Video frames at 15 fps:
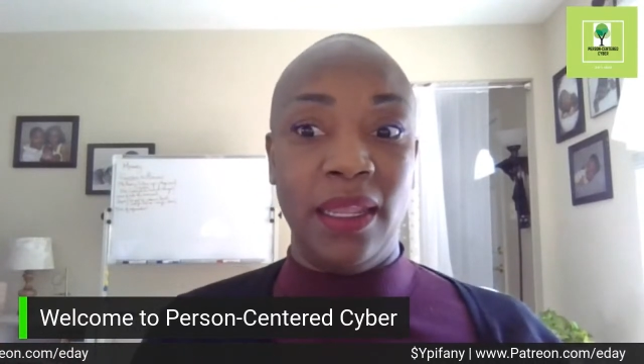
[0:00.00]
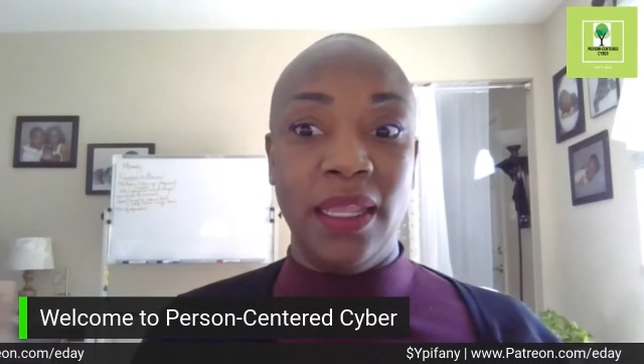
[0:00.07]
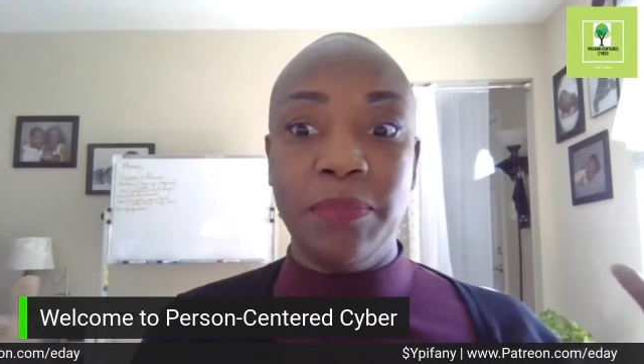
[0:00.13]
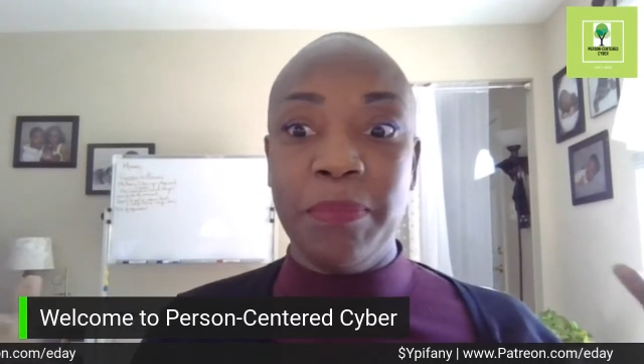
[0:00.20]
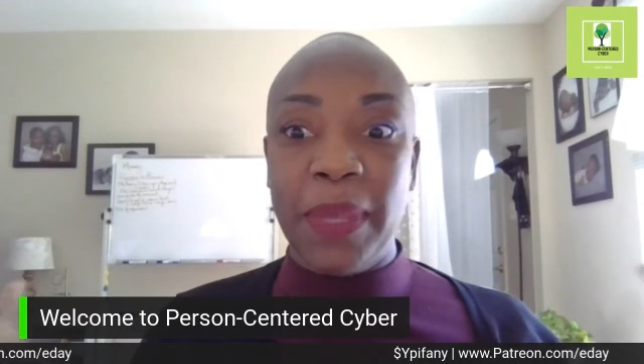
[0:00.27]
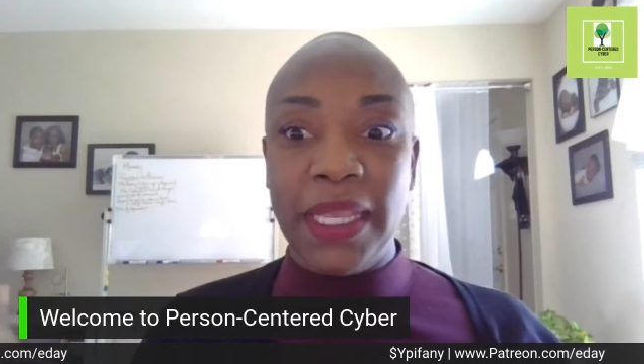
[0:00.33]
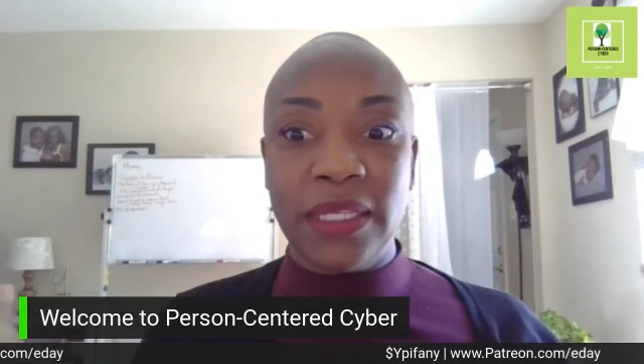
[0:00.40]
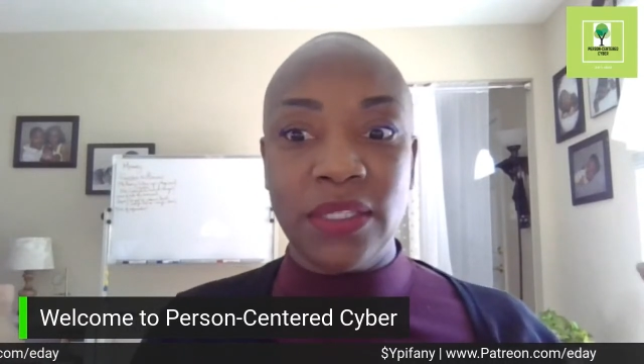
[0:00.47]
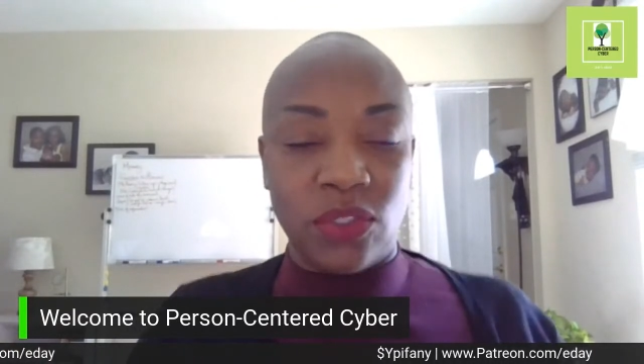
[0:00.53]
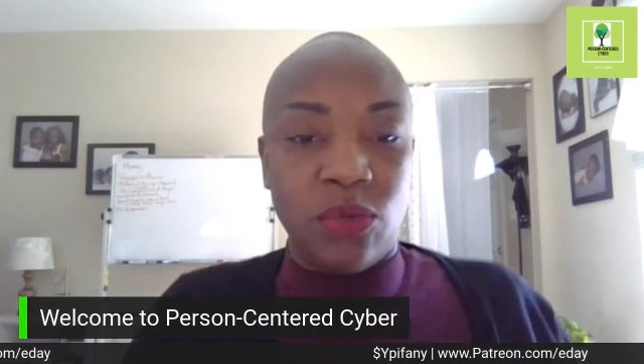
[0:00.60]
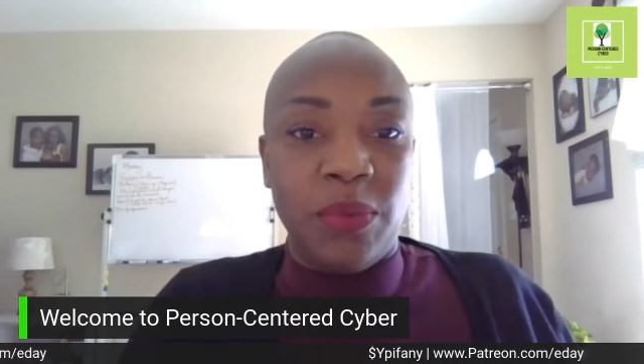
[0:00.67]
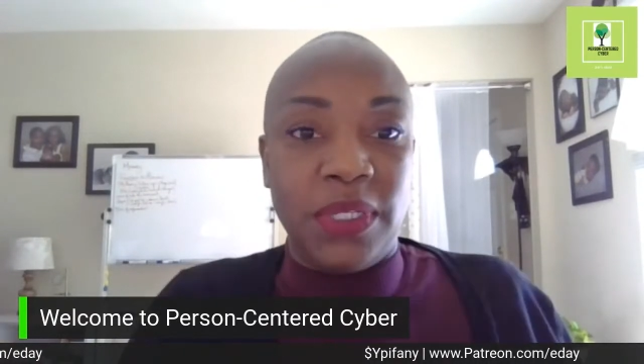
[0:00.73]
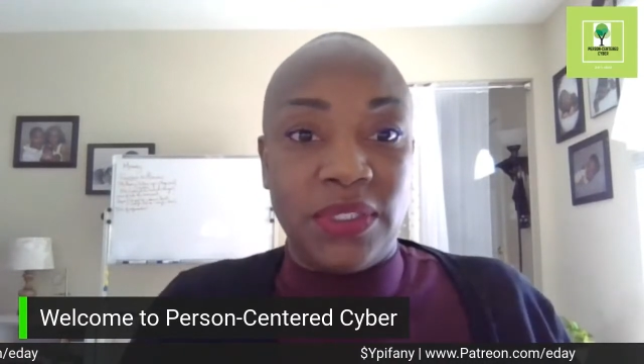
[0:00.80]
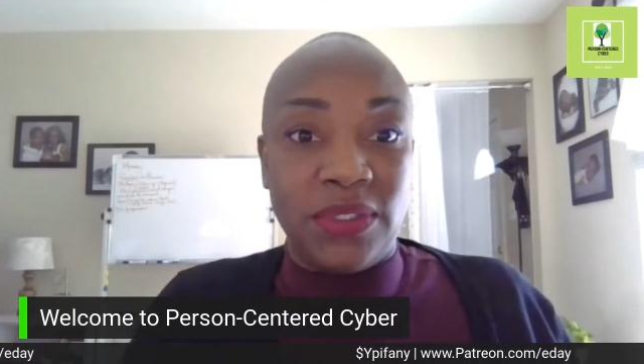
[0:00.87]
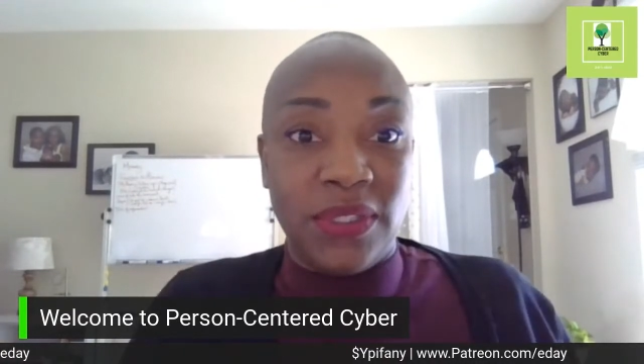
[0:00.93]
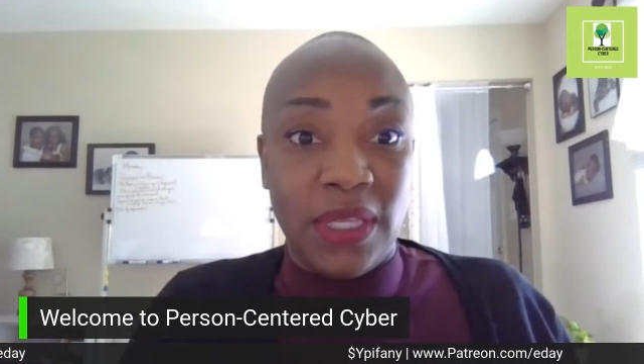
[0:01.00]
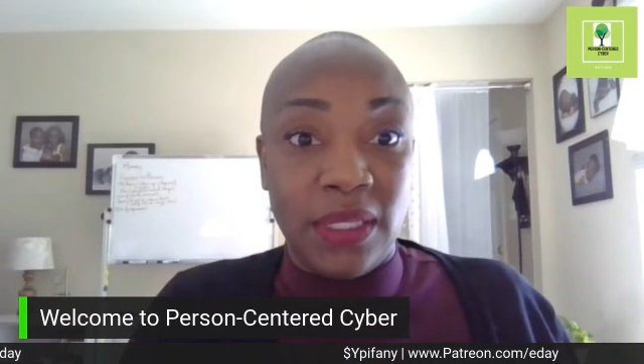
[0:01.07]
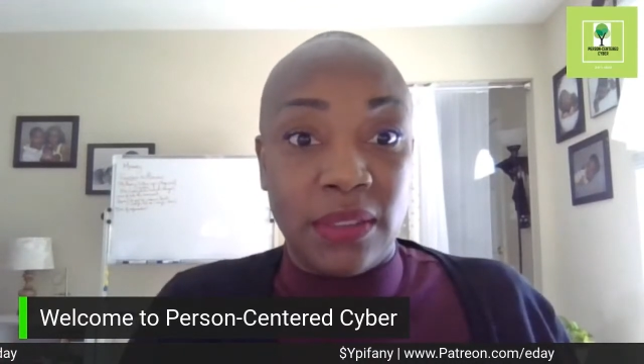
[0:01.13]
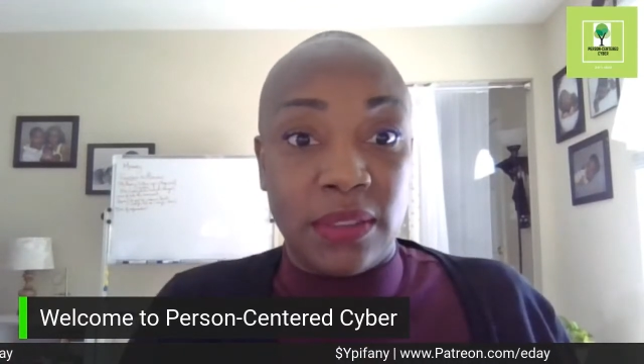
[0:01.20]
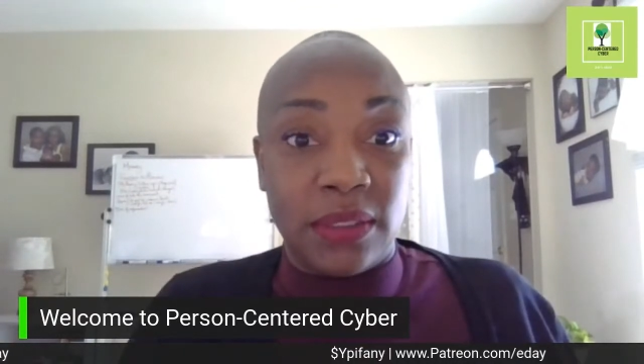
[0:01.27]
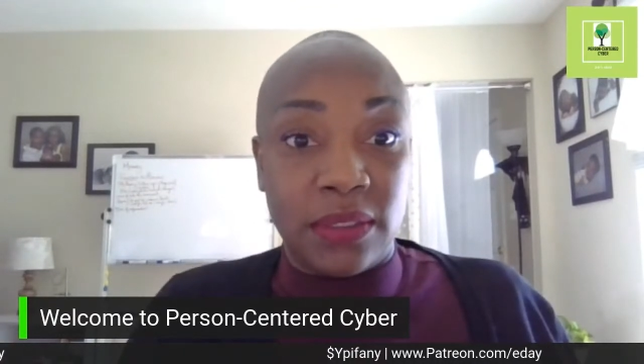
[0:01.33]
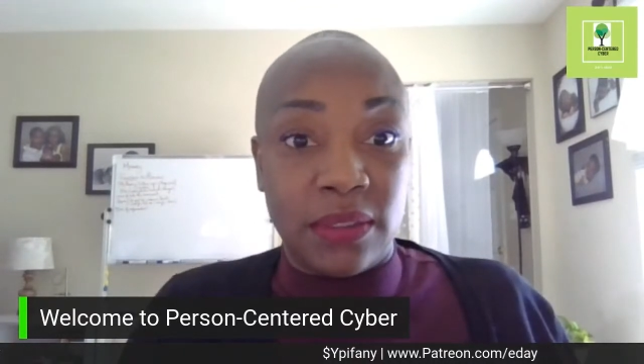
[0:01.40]
it makes so much
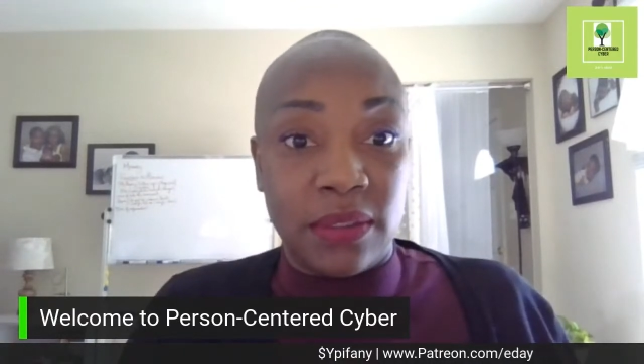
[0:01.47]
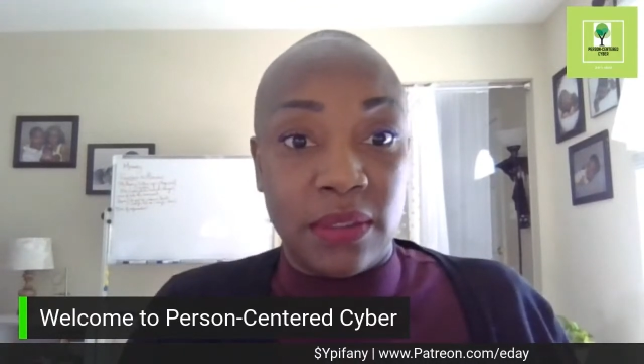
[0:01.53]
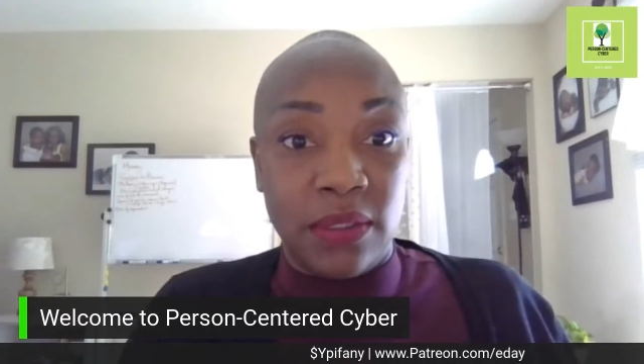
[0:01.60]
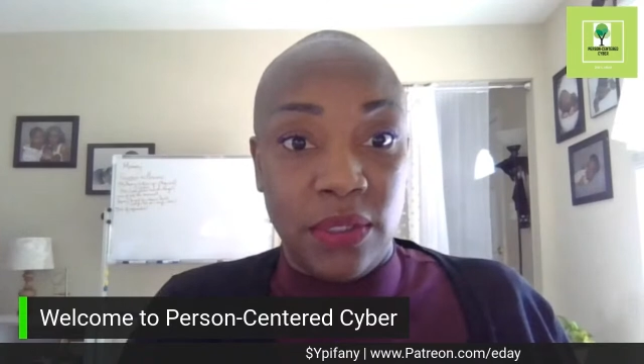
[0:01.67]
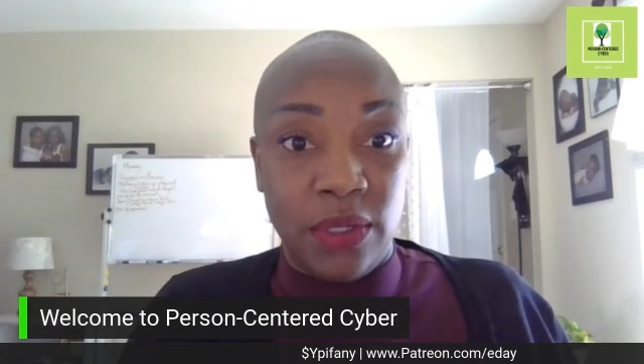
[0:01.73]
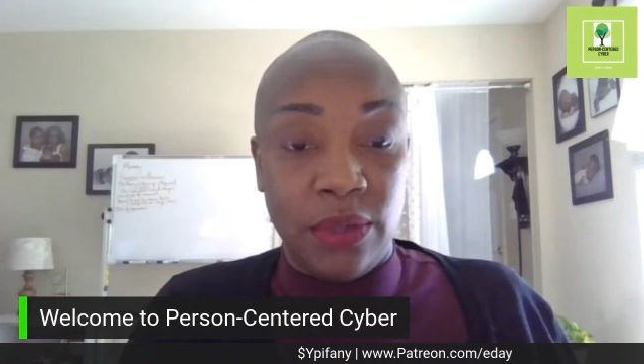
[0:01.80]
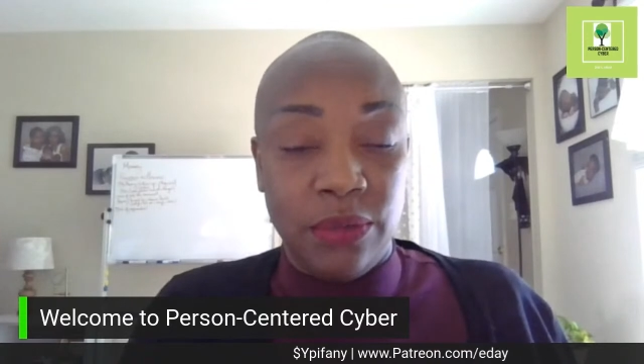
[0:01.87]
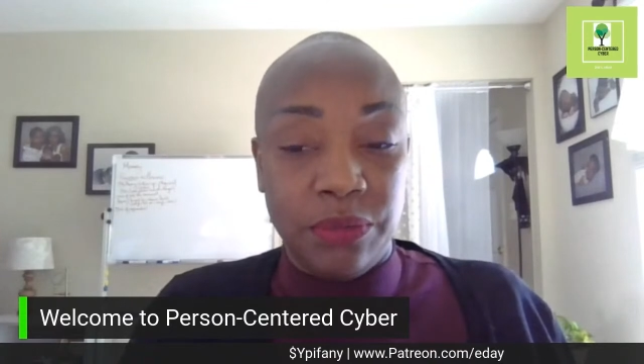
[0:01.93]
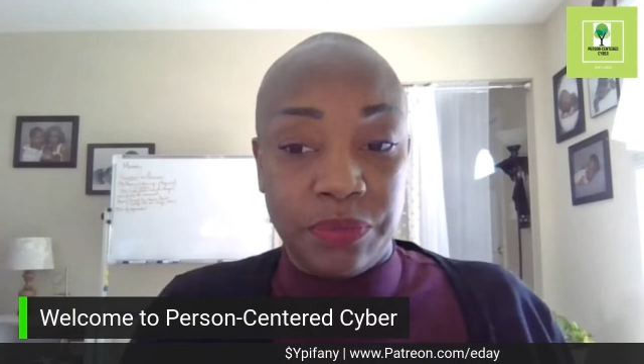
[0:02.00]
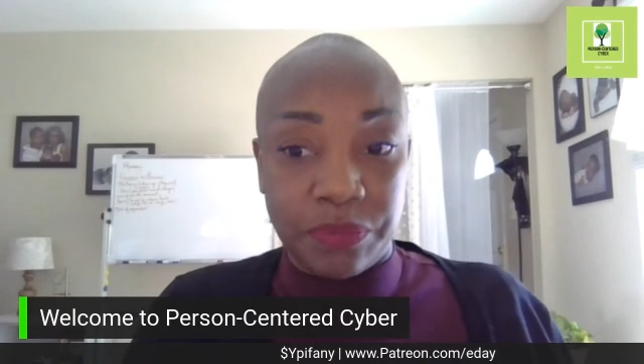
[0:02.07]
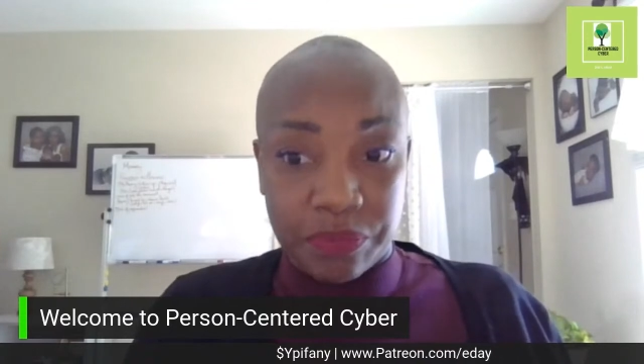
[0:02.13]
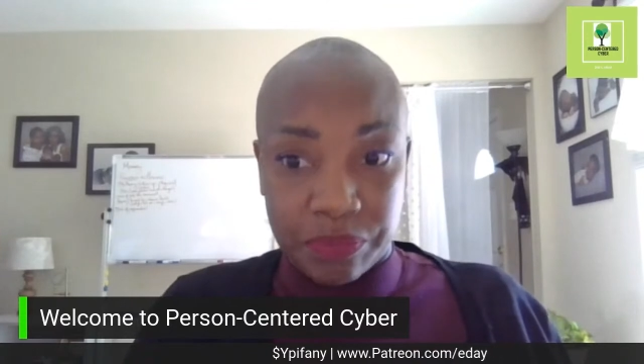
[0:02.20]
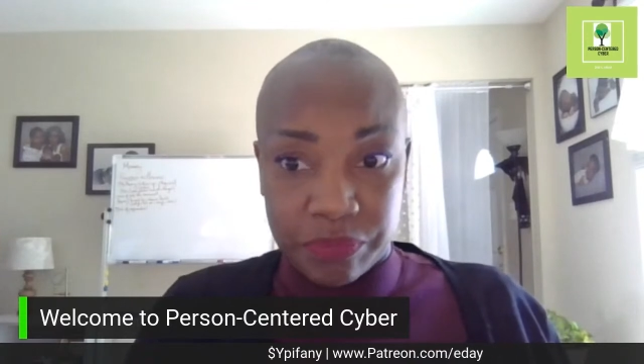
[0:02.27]
sense. You know,